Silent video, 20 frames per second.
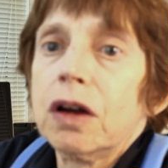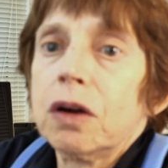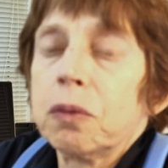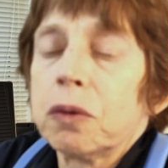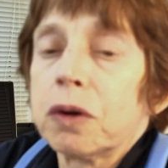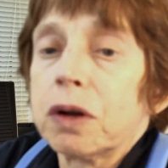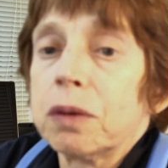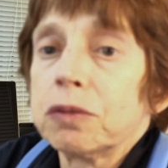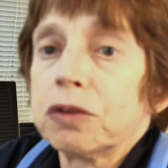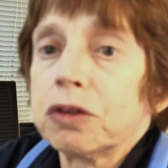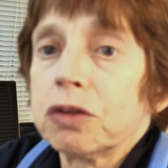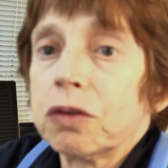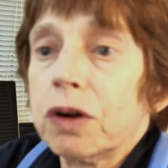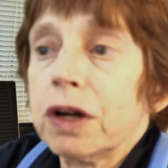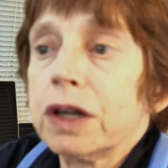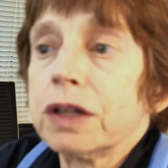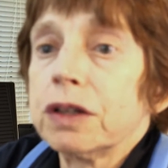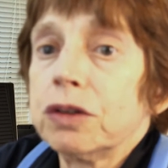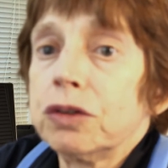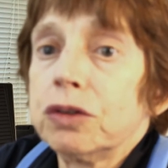What I'm
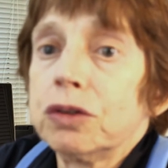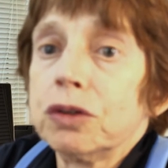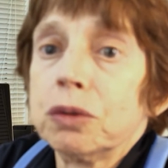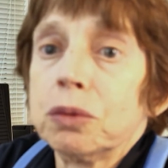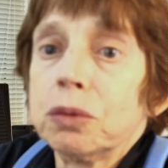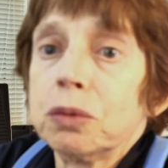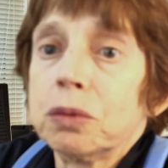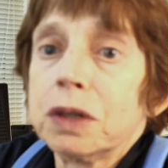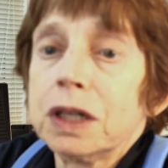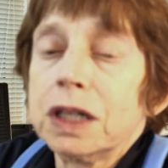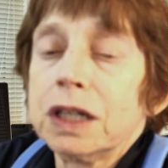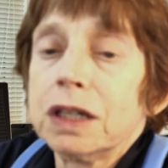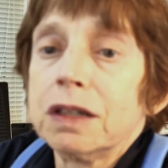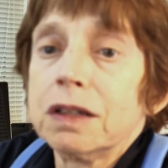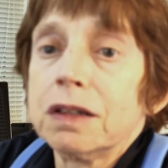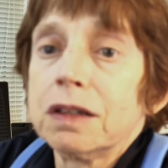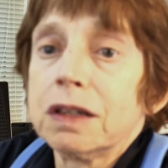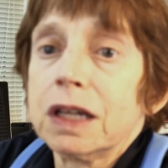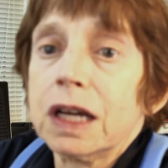trying to do is